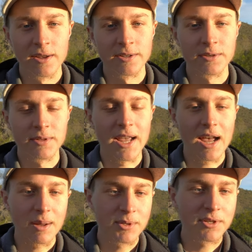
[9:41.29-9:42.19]
So the
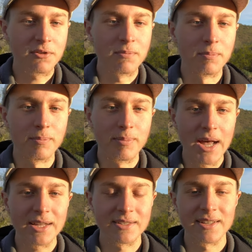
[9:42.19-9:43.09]
absolute
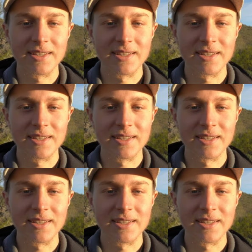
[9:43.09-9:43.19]
best